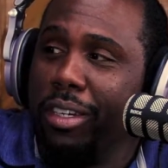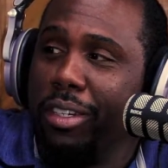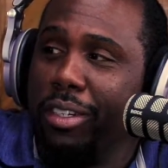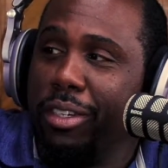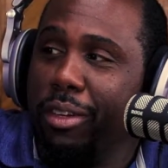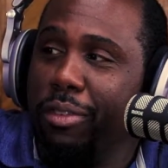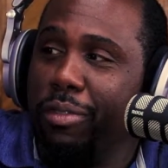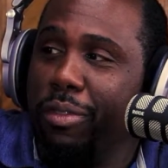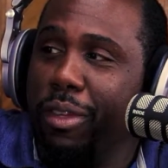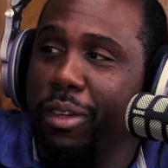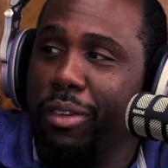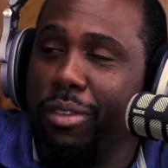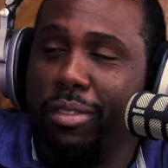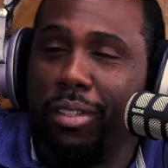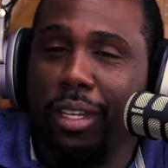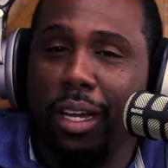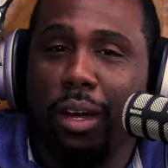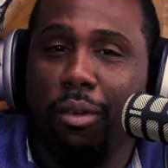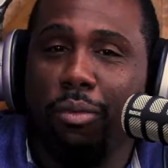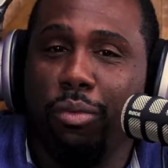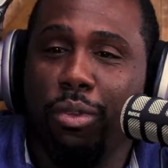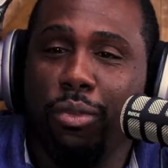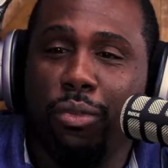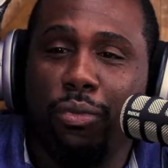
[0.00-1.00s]
I know there's
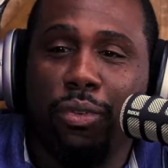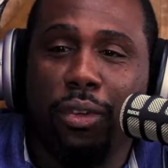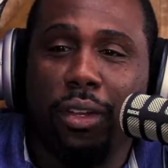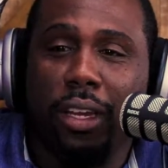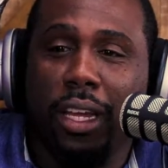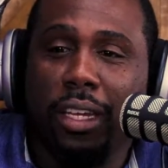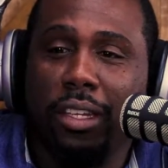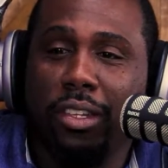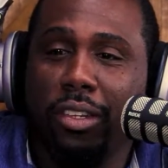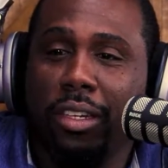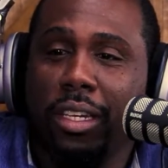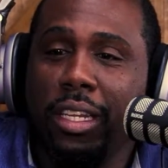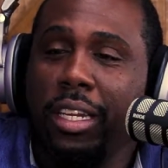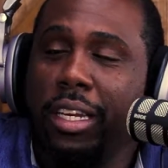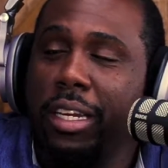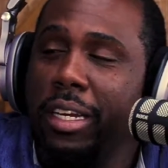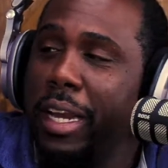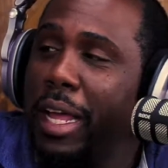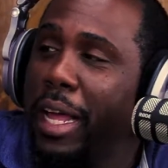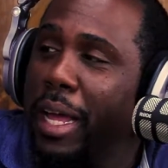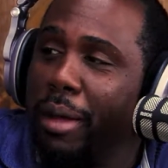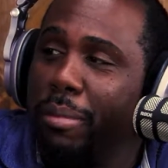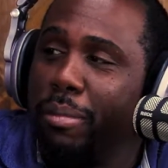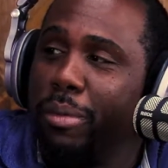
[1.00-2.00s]
times when you feel like you need a
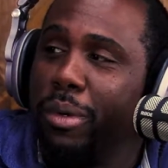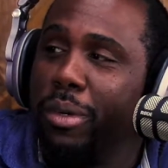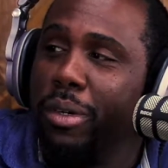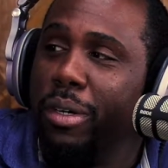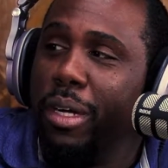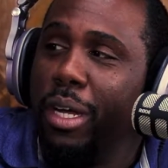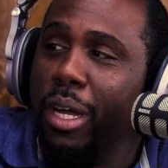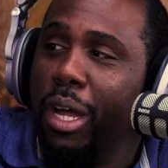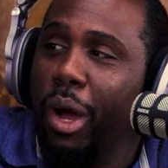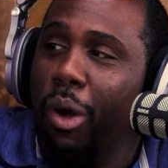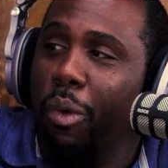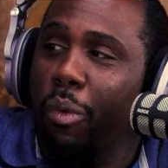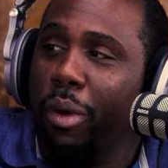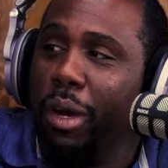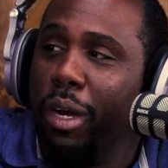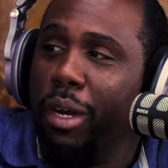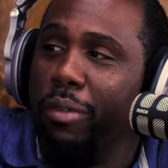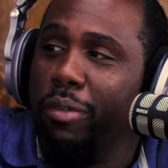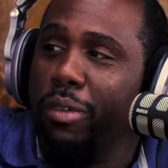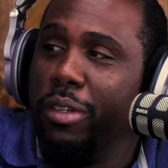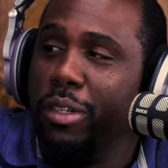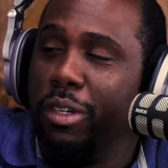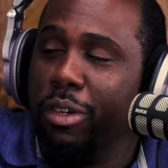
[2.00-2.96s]
nap or whatever.